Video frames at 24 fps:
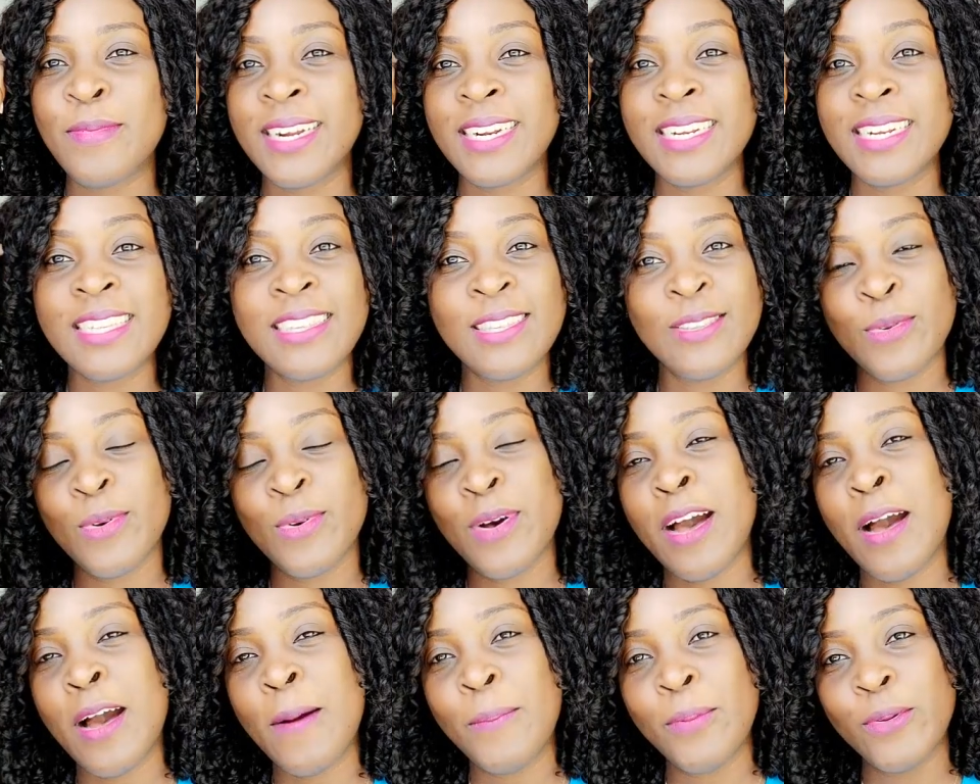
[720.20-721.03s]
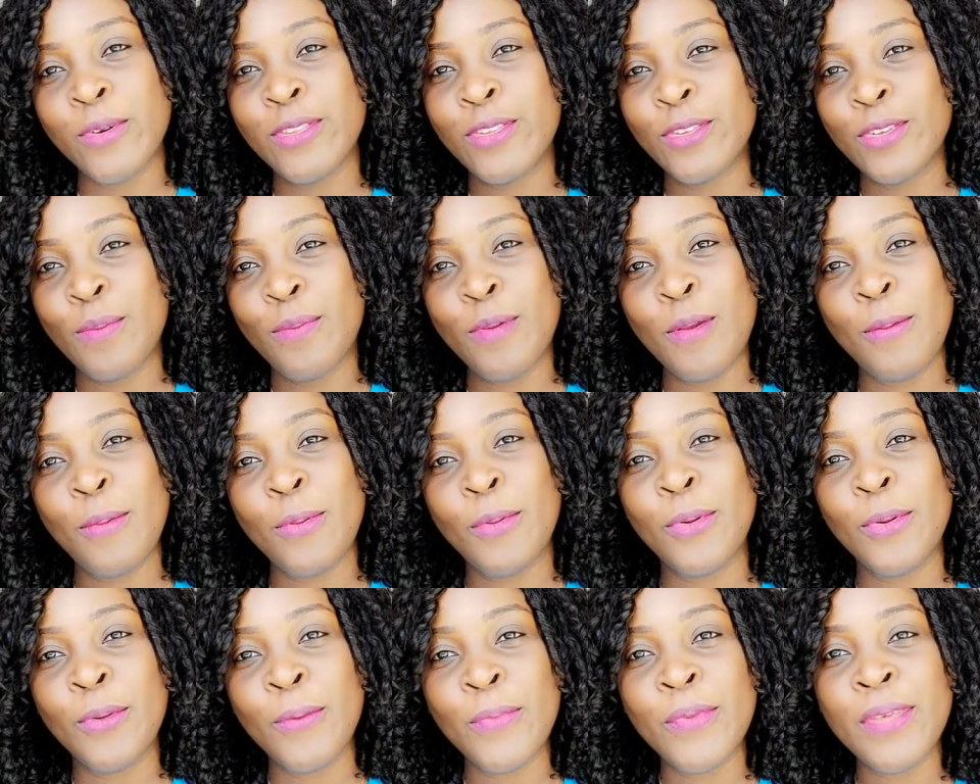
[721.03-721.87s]
this is what happened to the
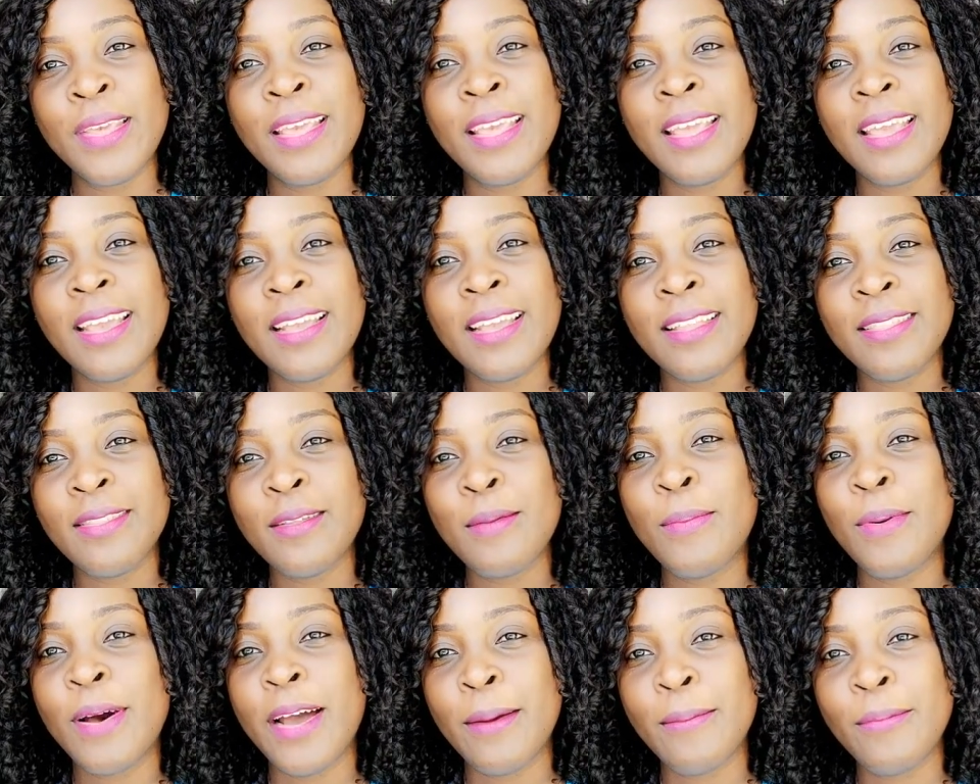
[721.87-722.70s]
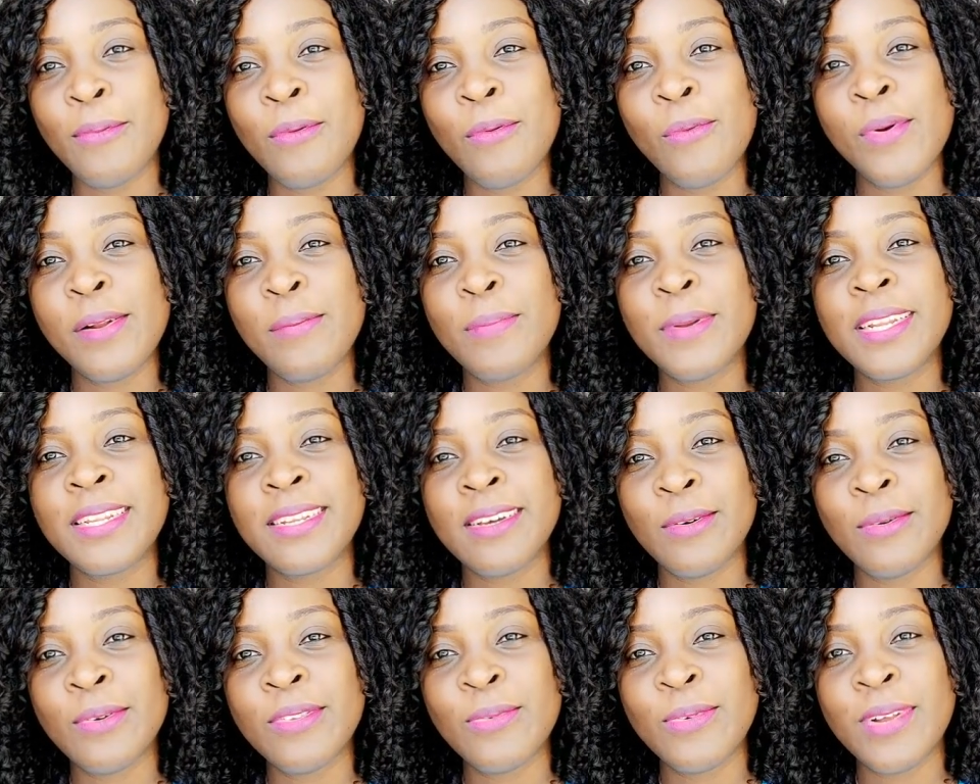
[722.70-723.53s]
people in the Bible when Peter
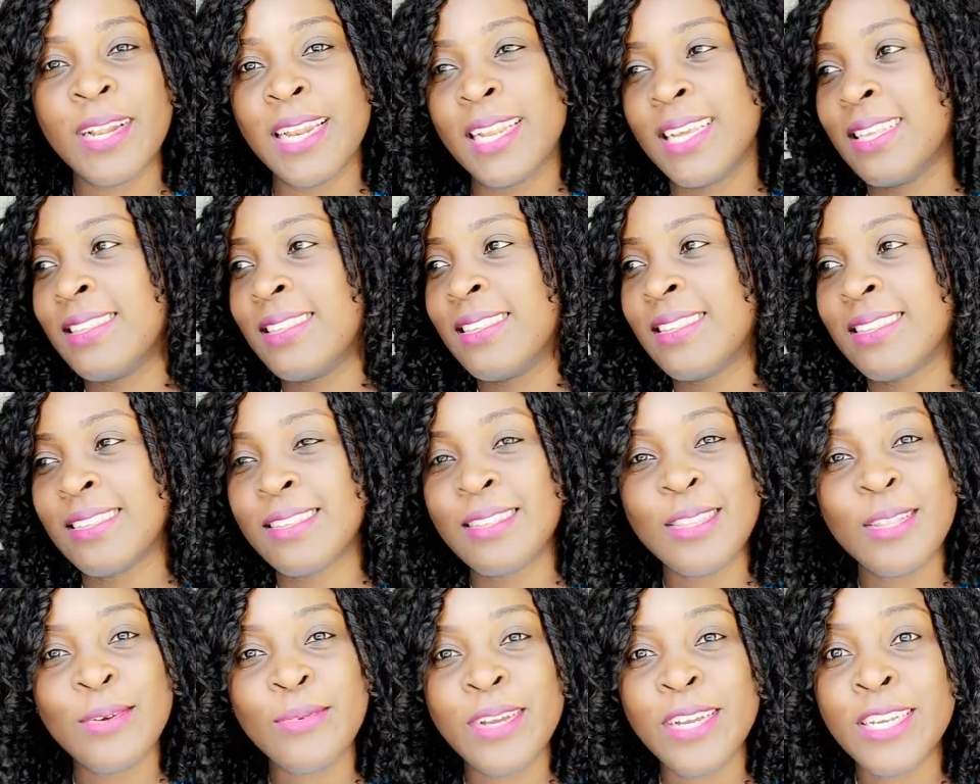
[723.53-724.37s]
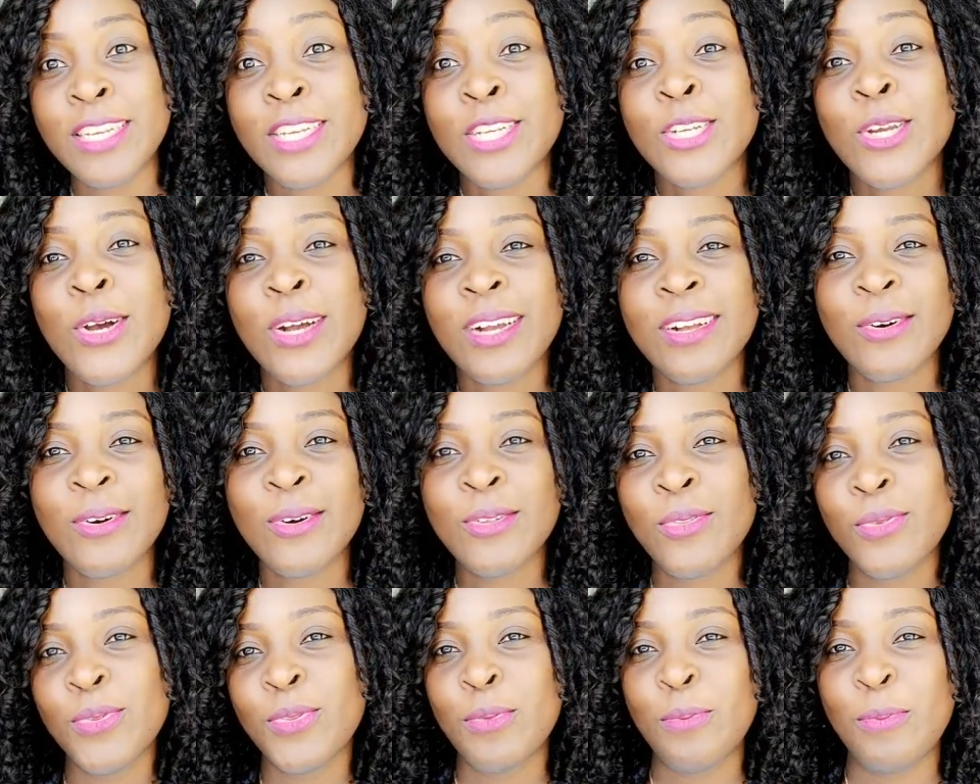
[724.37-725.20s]
was released. They were in shock
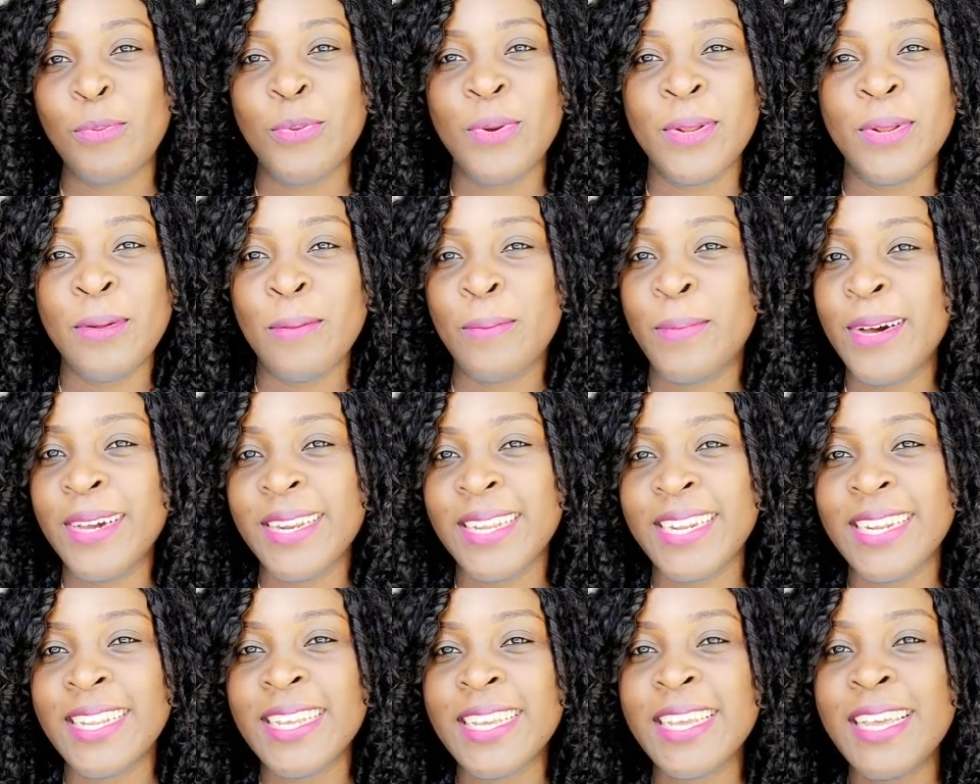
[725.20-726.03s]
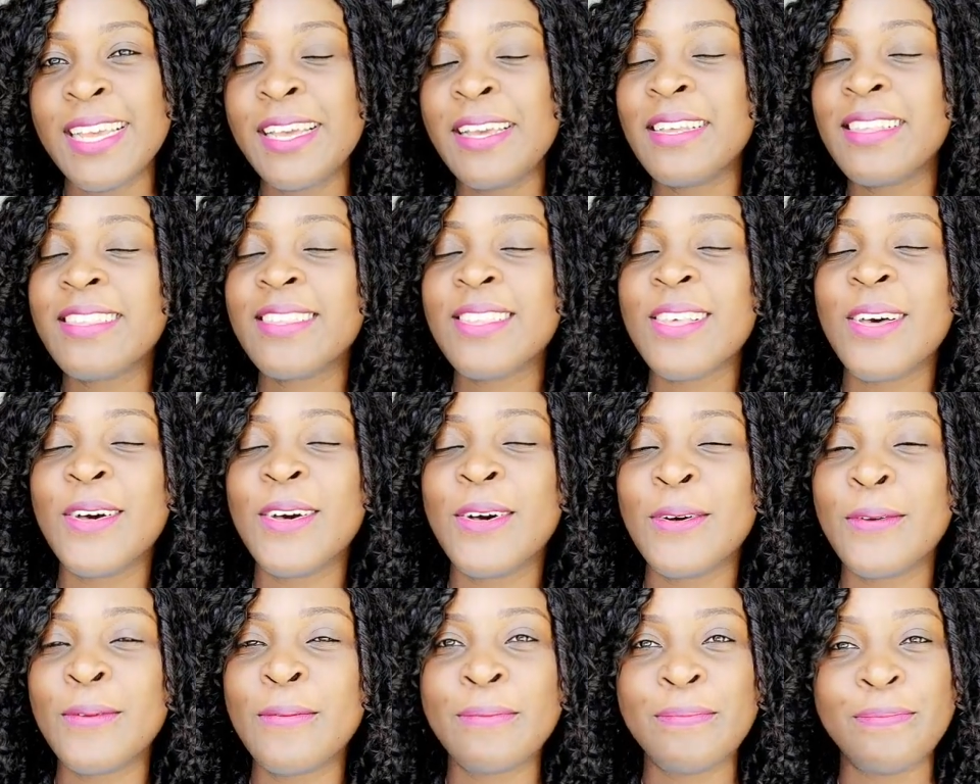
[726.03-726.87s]
until they prayed about it.
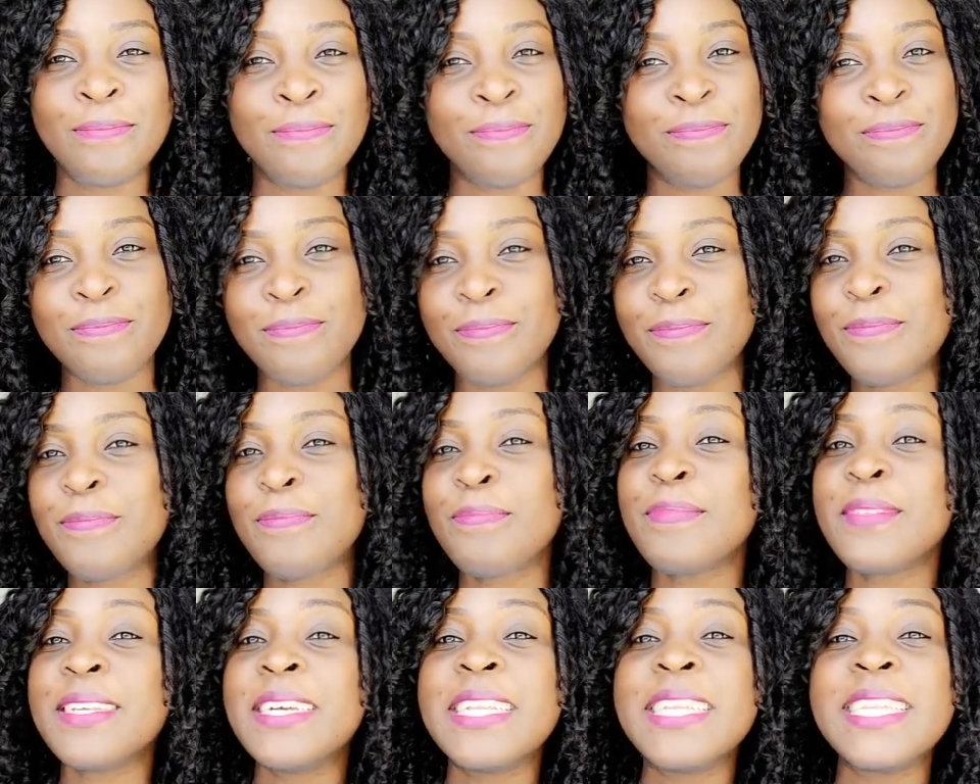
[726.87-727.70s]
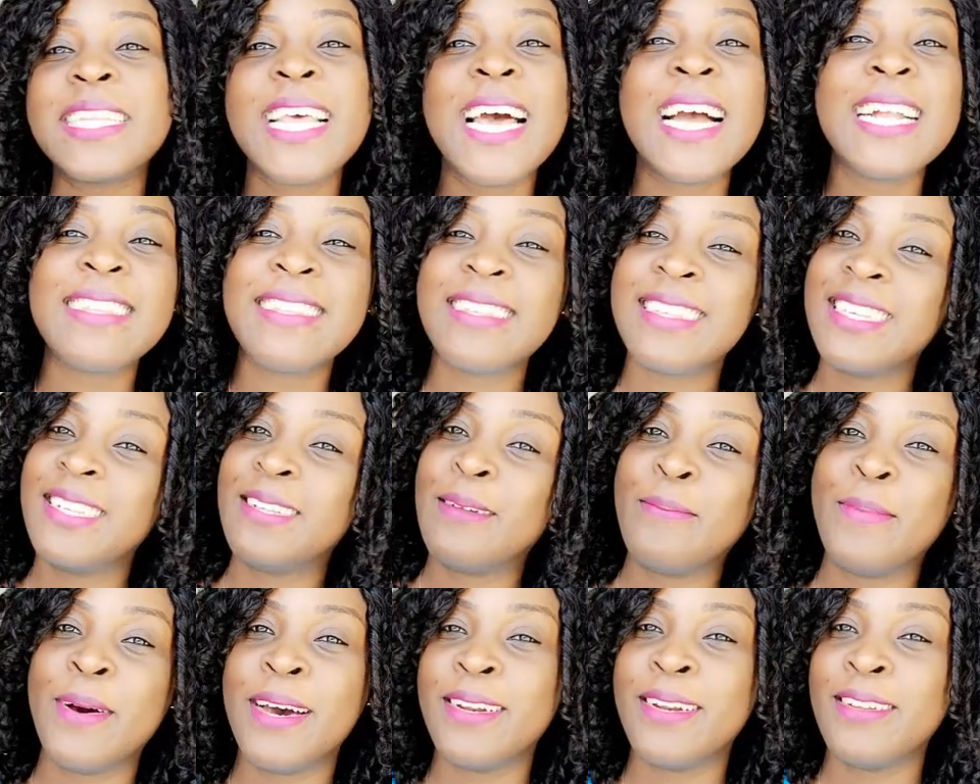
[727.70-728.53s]
So that's it
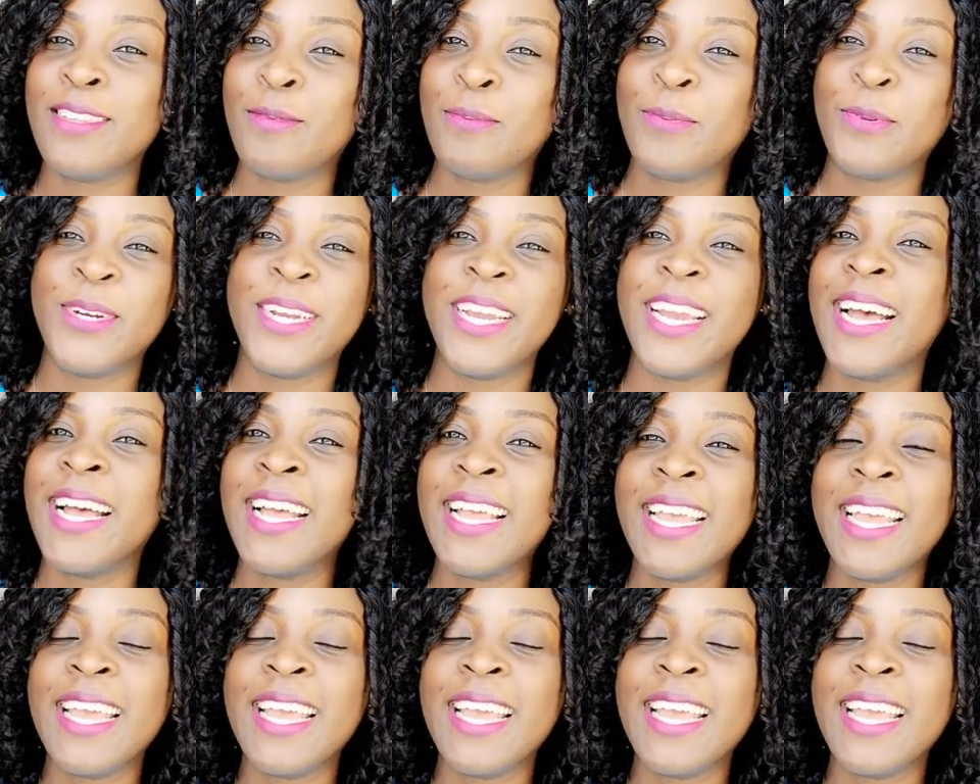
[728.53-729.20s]
about this prayer.